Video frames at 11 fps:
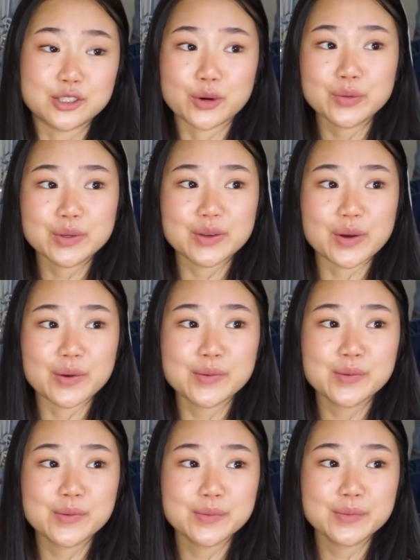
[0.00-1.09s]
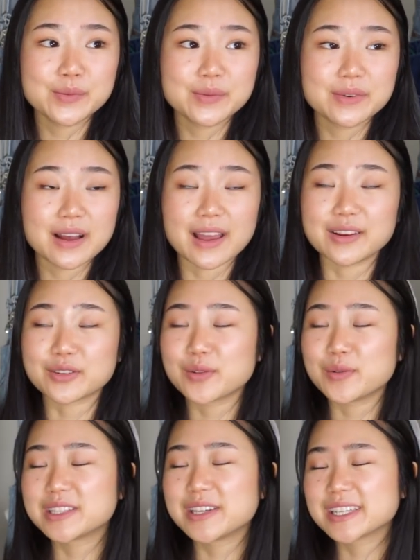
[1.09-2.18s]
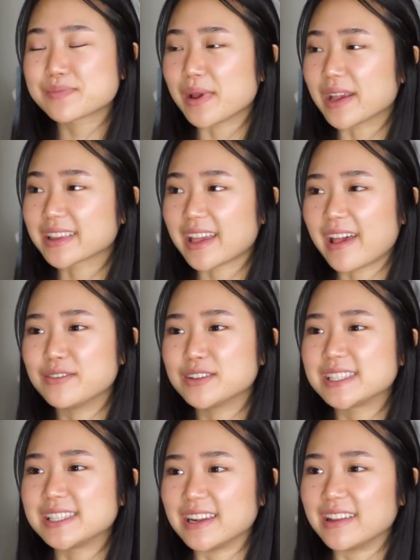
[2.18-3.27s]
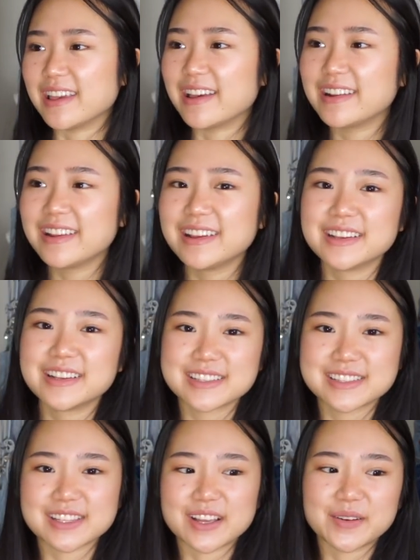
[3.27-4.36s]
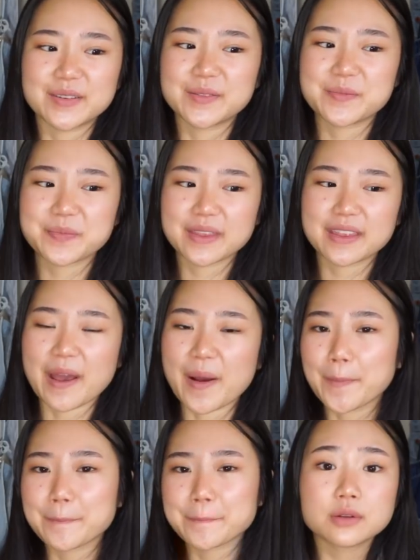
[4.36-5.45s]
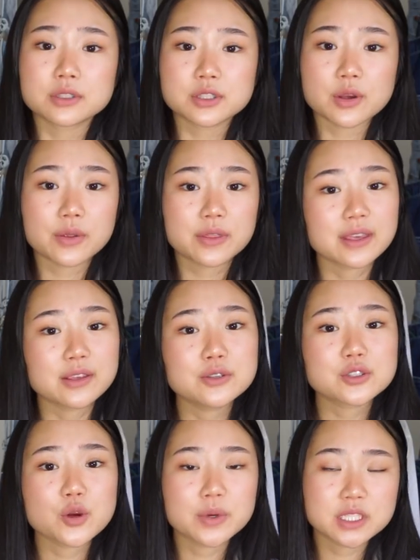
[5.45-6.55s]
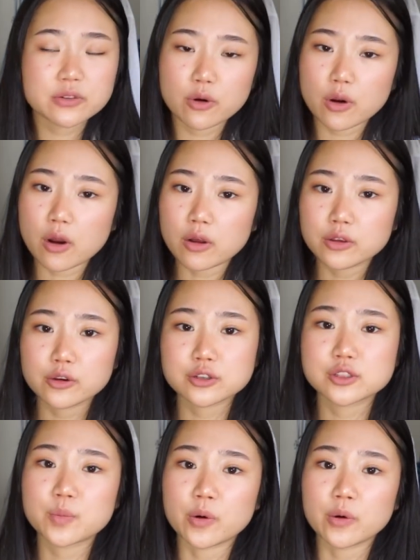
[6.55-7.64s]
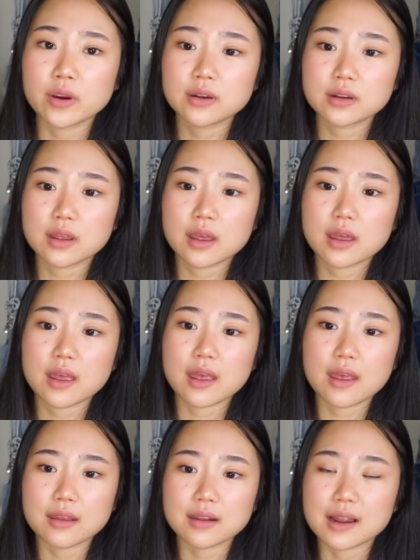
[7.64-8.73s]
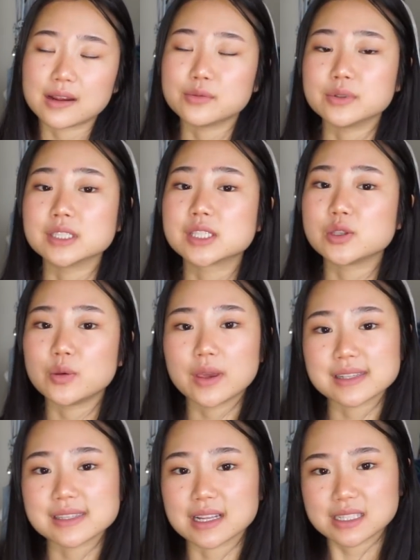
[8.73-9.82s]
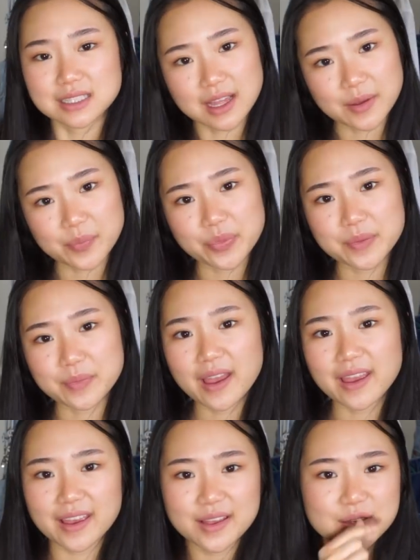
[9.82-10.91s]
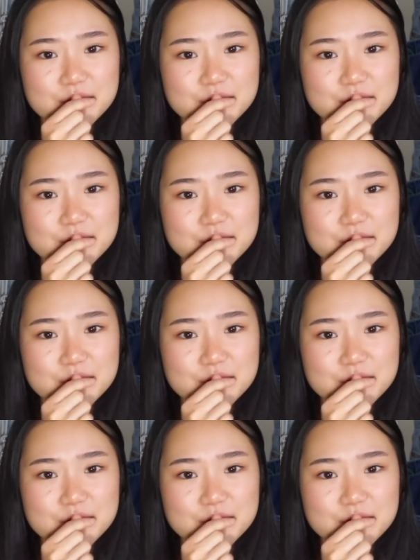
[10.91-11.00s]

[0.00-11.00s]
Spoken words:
don't know what to expect. I haven't seen it yet. So yeah. So thank you so much for all your support, and I will see you guys next time. Bye.